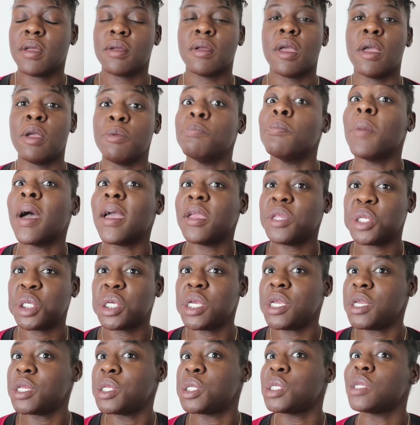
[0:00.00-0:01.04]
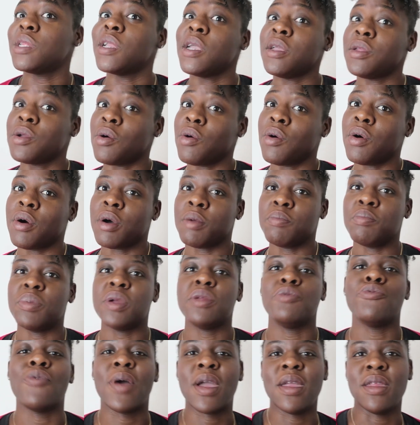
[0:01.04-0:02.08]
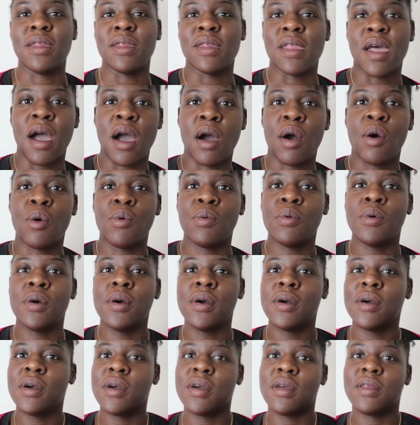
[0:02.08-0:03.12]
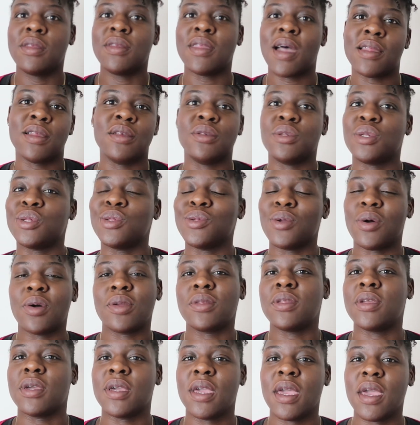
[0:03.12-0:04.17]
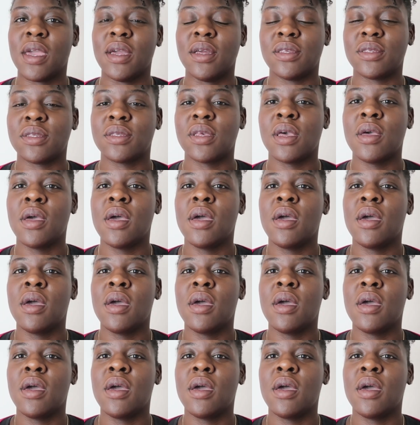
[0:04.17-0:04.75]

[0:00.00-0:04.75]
It might change later on, but right now that is not the case.